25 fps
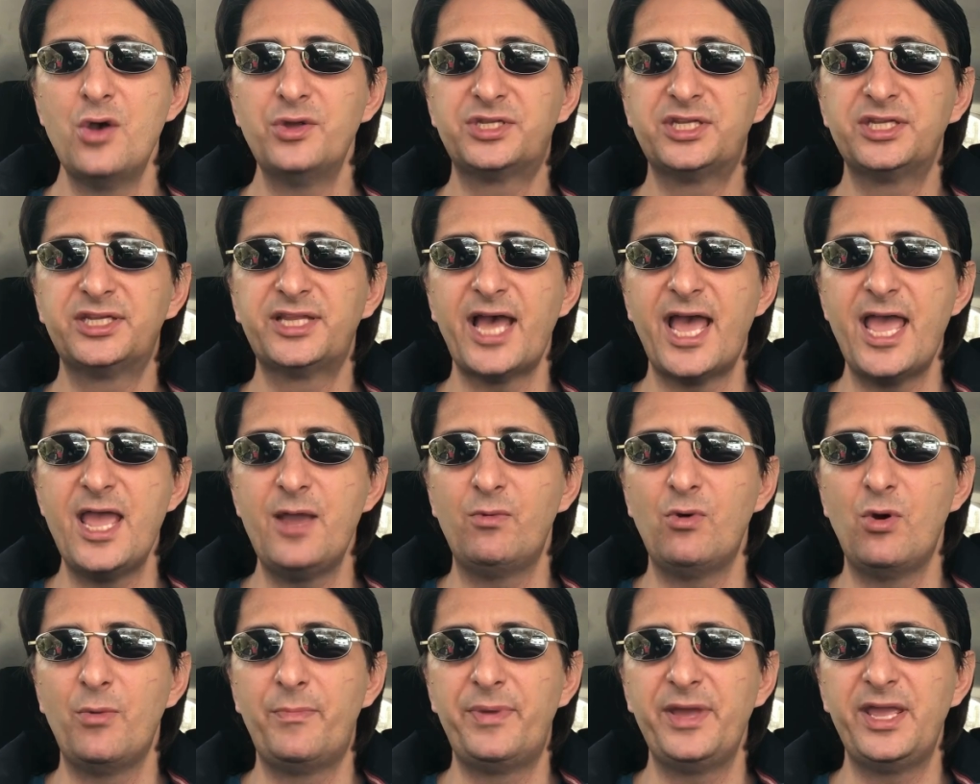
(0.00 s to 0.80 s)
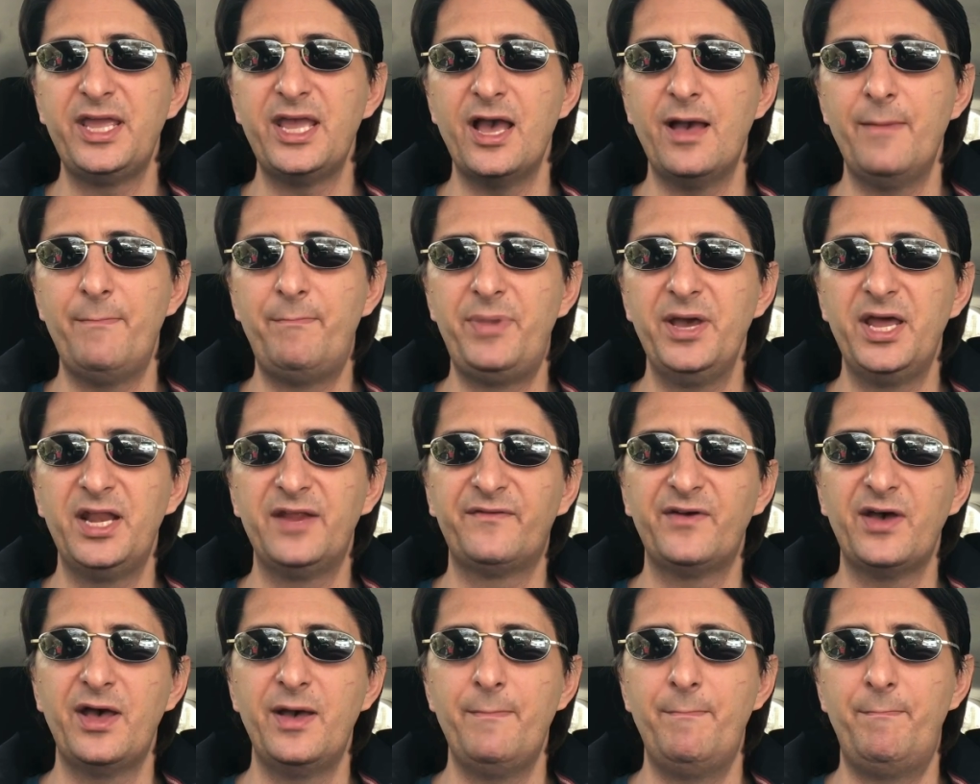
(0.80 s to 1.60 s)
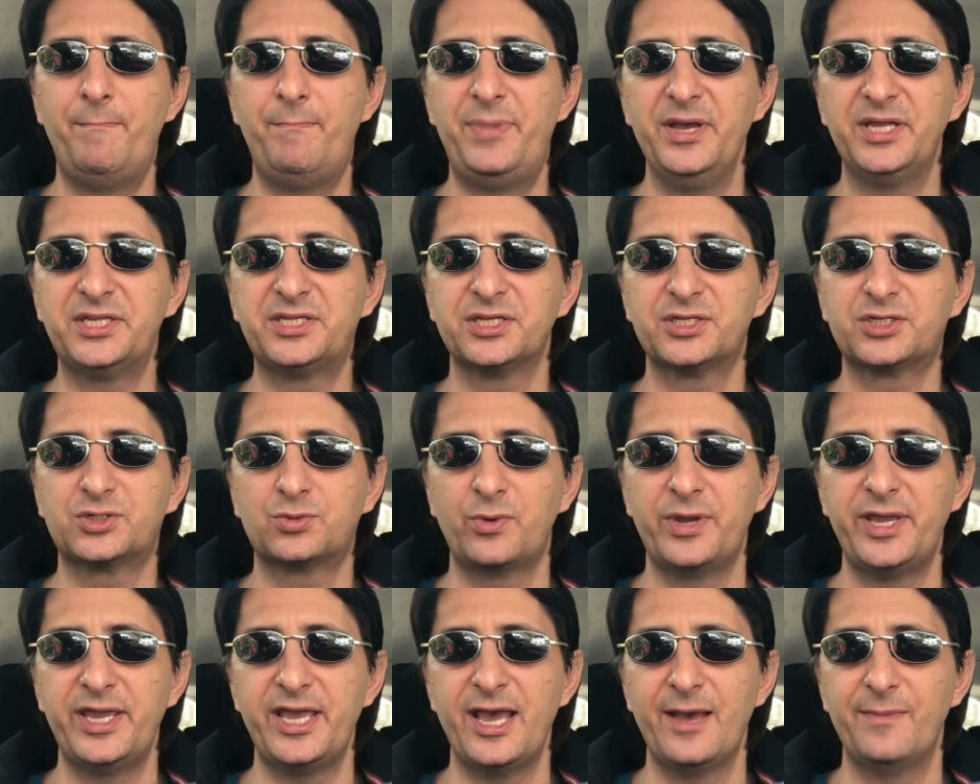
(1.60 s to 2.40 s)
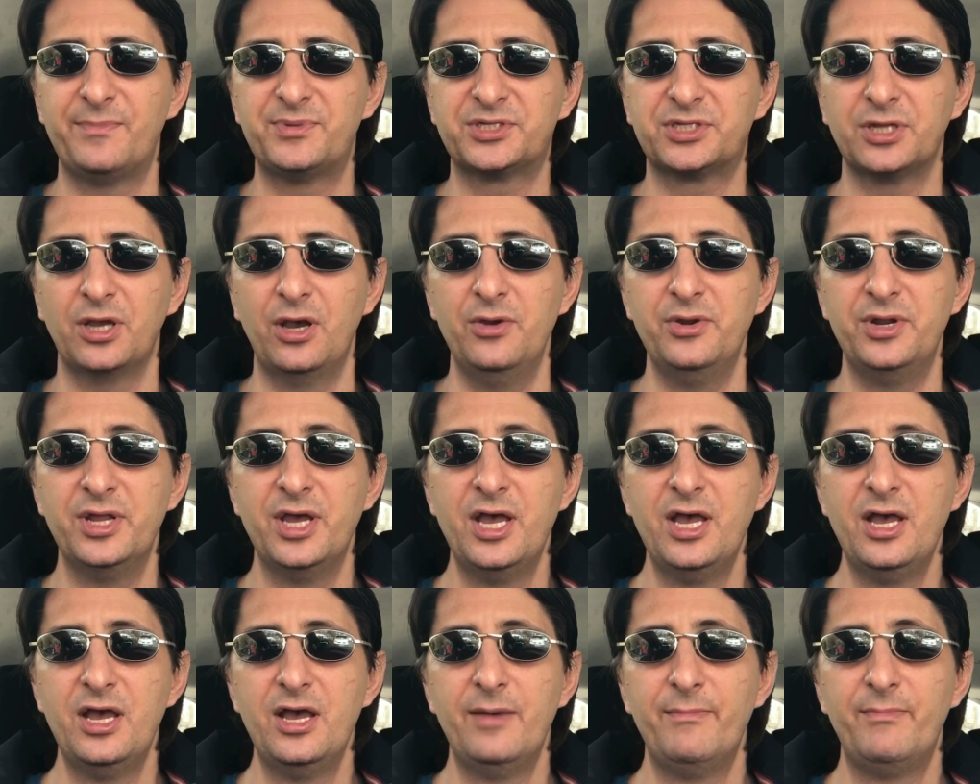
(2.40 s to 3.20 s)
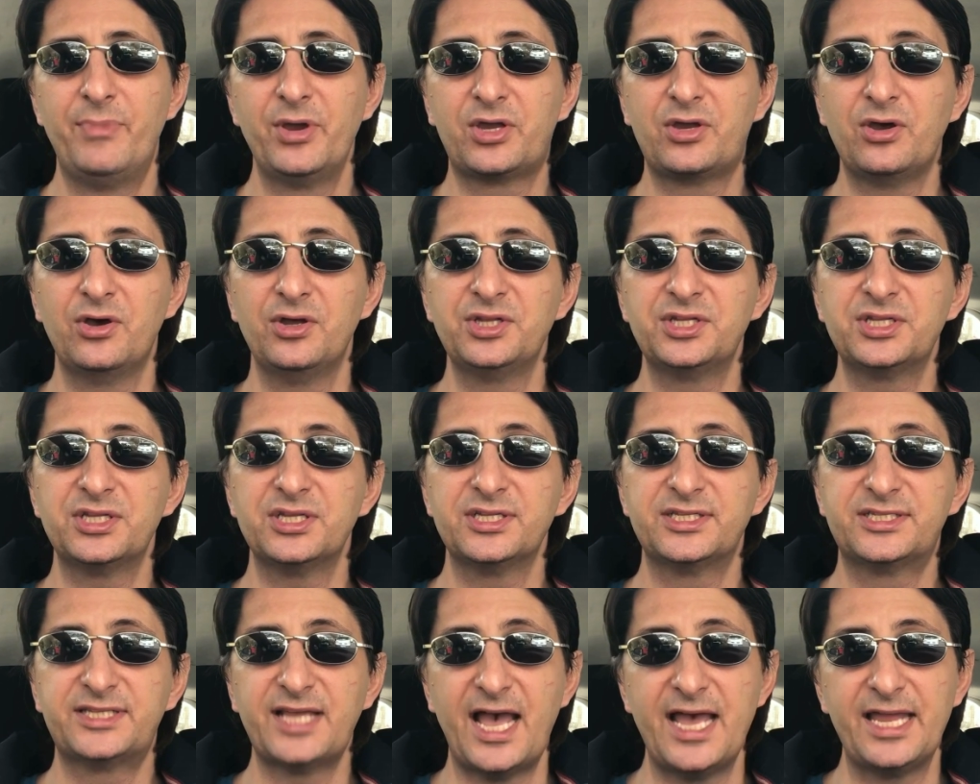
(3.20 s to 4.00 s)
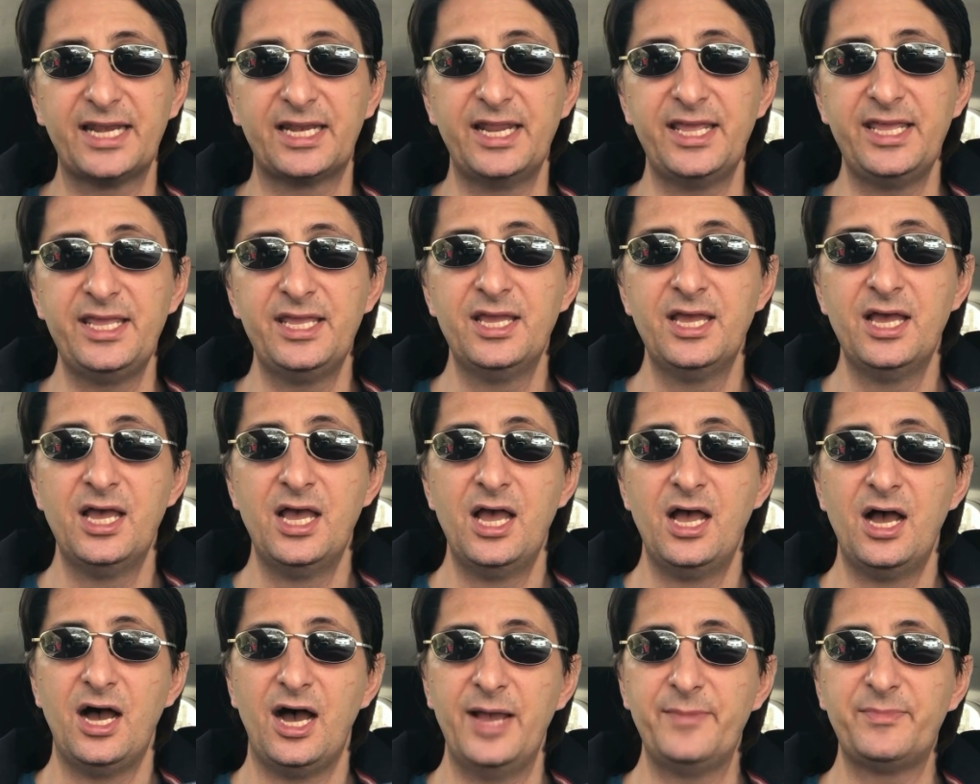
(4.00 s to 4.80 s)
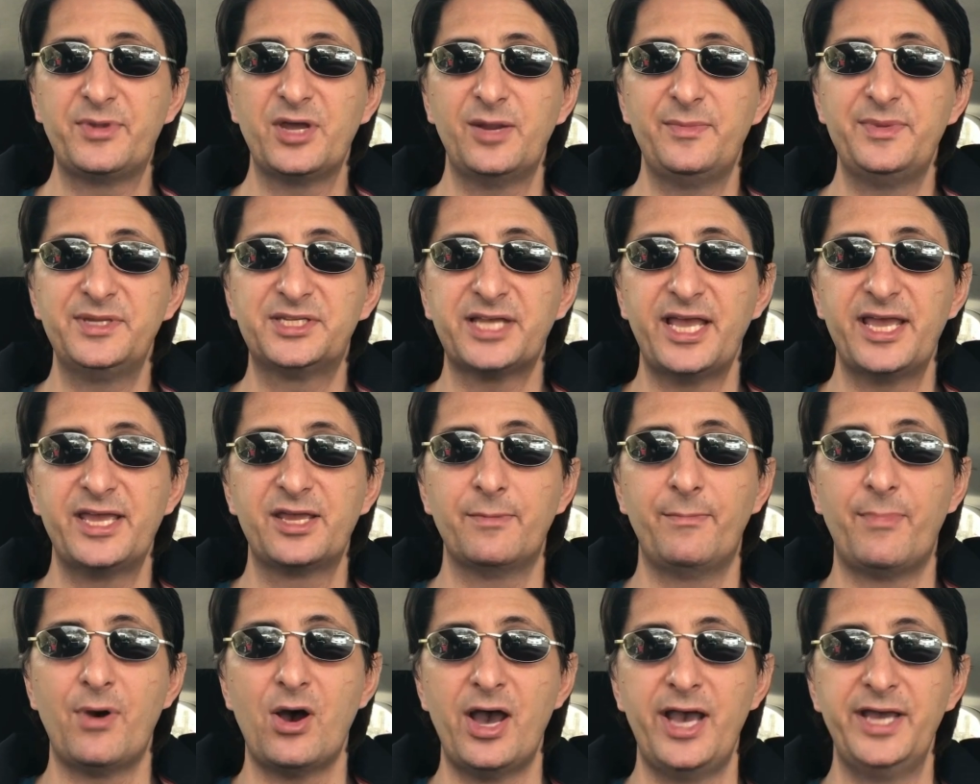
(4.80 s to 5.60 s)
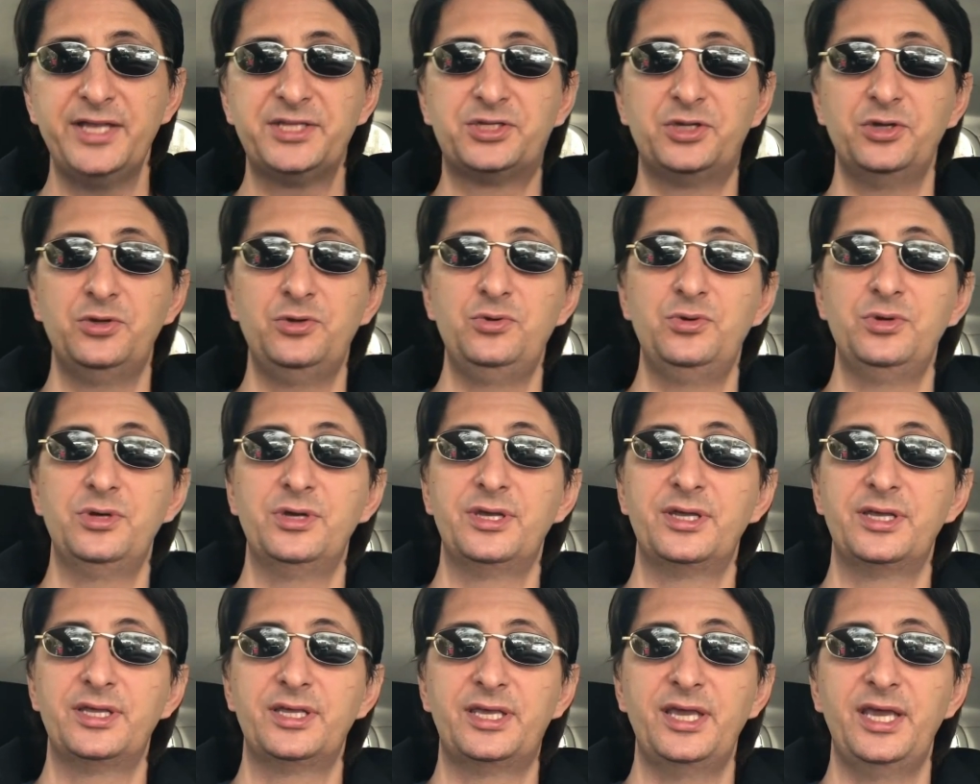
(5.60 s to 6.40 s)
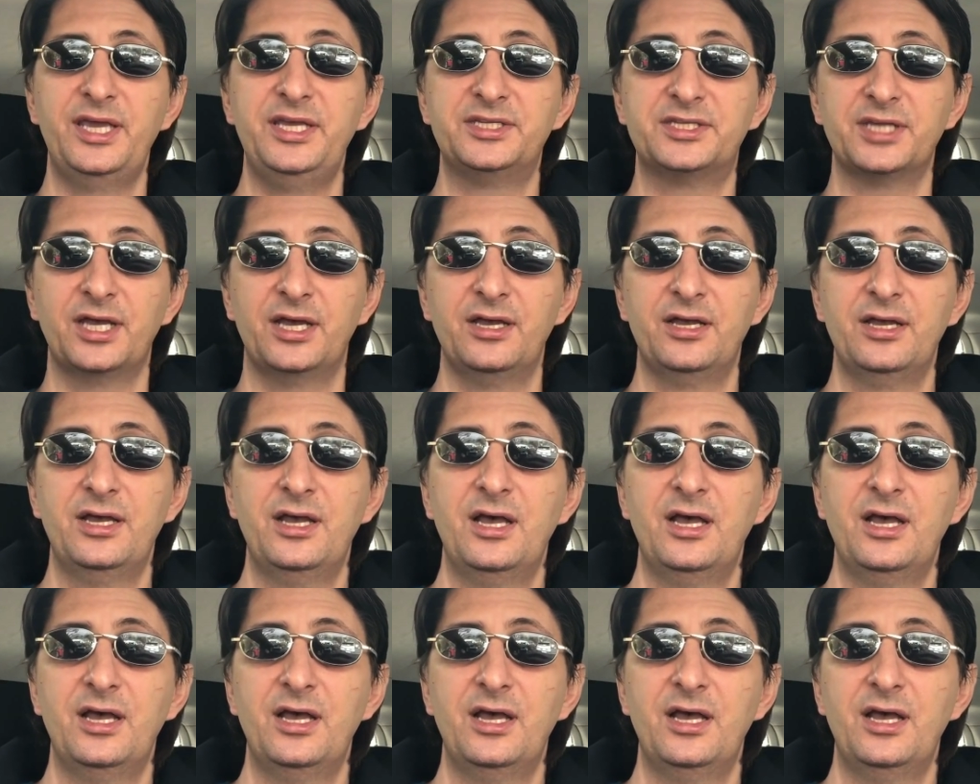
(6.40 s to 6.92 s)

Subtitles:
today will be a bit of a bittersweet episode because sadly I'm going to be saying goodbye to Giza.